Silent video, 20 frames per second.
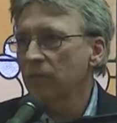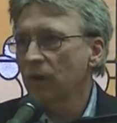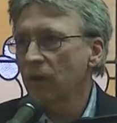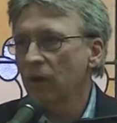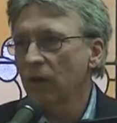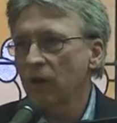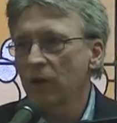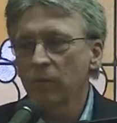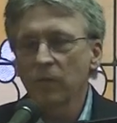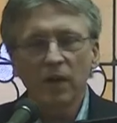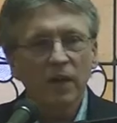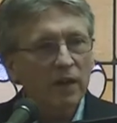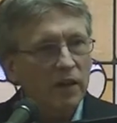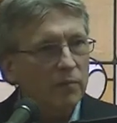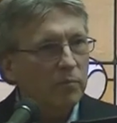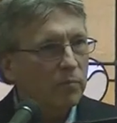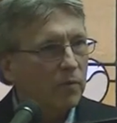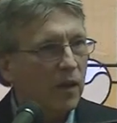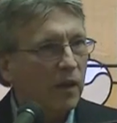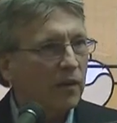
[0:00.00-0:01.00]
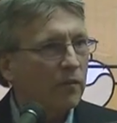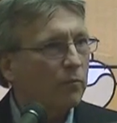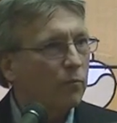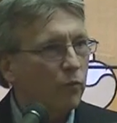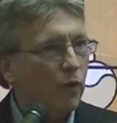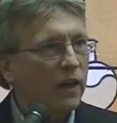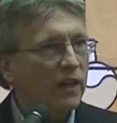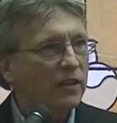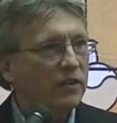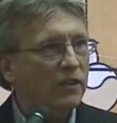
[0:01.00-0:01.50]
And it kind of
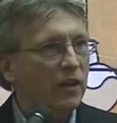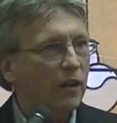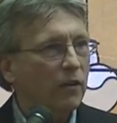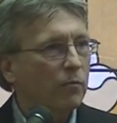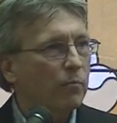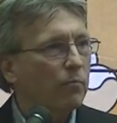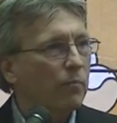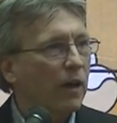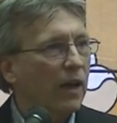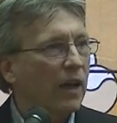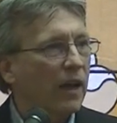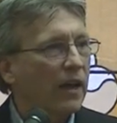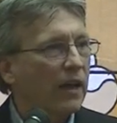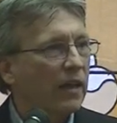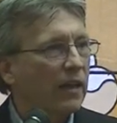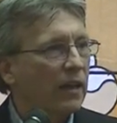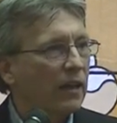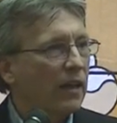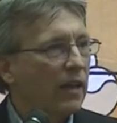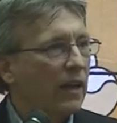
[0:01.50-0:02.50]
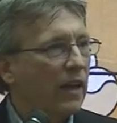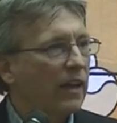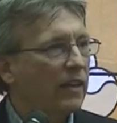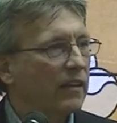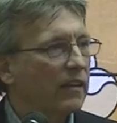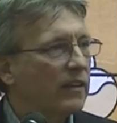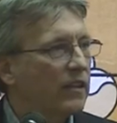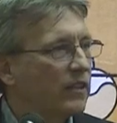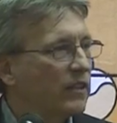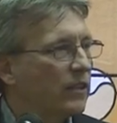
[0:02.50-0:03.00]
breaks out by
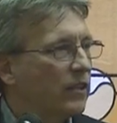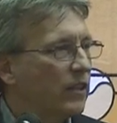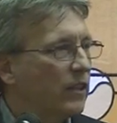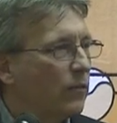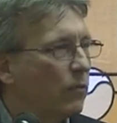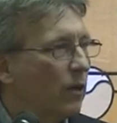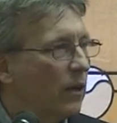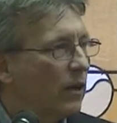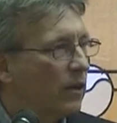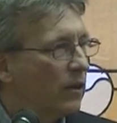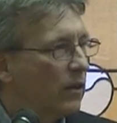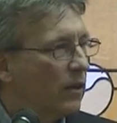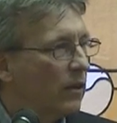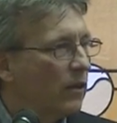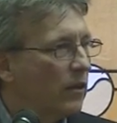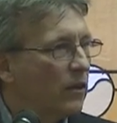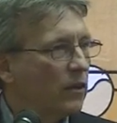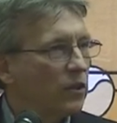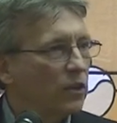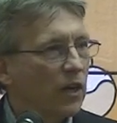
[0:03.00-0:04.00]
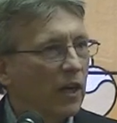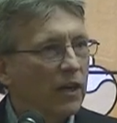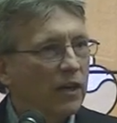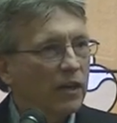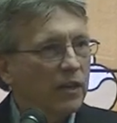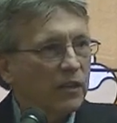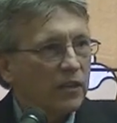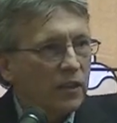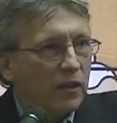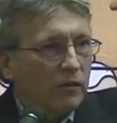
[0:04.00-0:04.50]
ethnicity, right?
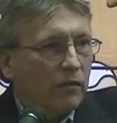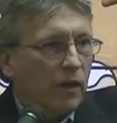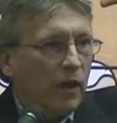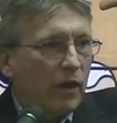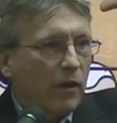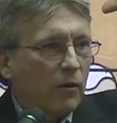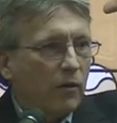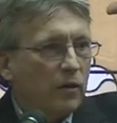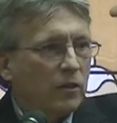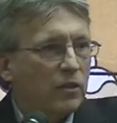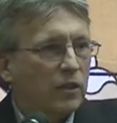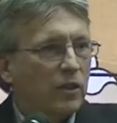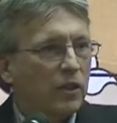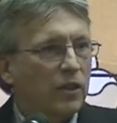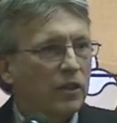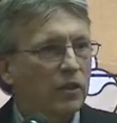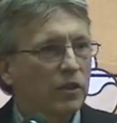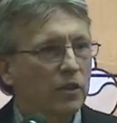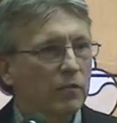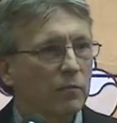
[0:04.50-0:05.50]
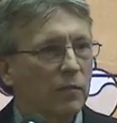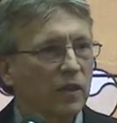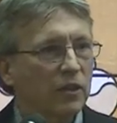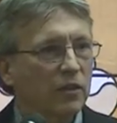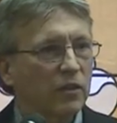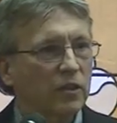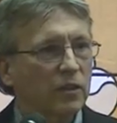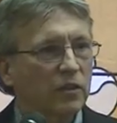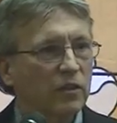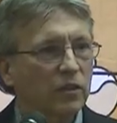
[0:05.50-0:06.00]
Chinese have higher education,
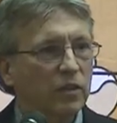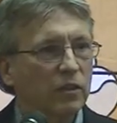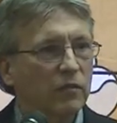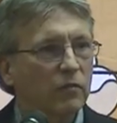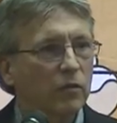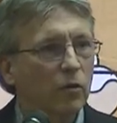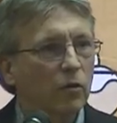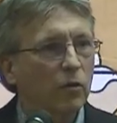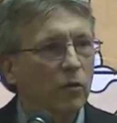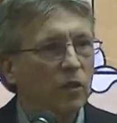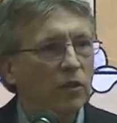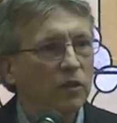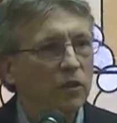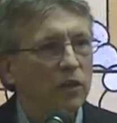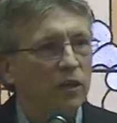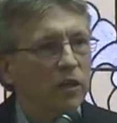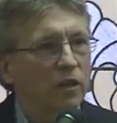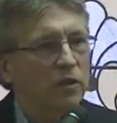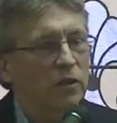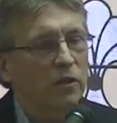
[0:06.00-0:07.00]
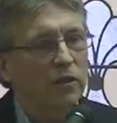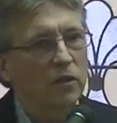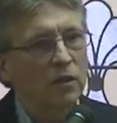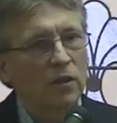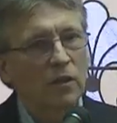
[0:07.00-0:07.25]
Mexicans have lower education.